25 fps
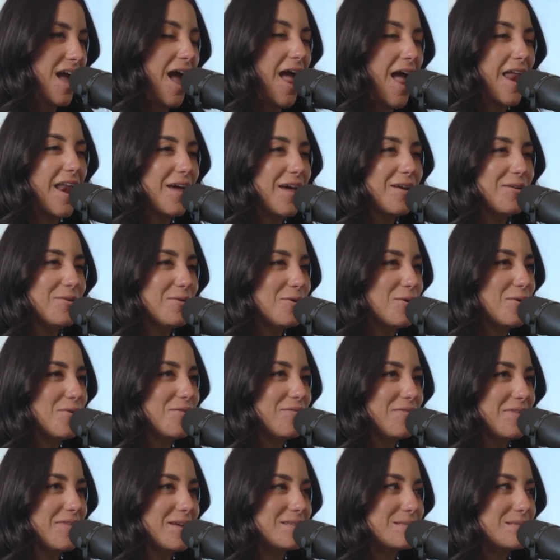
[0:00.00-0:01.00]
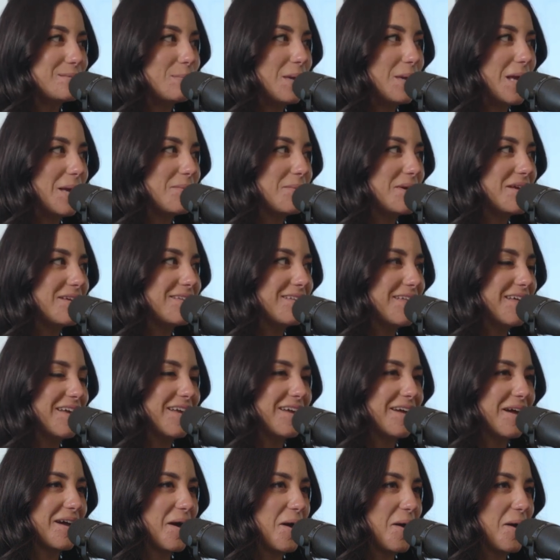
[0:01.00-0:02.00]
And I don't know if that's maybe
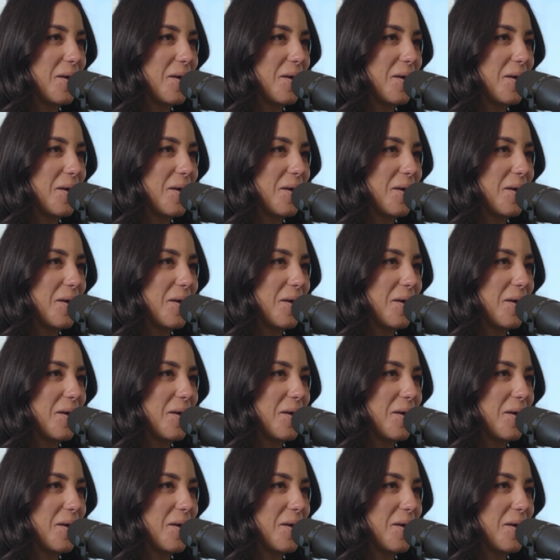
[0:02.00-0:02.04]
like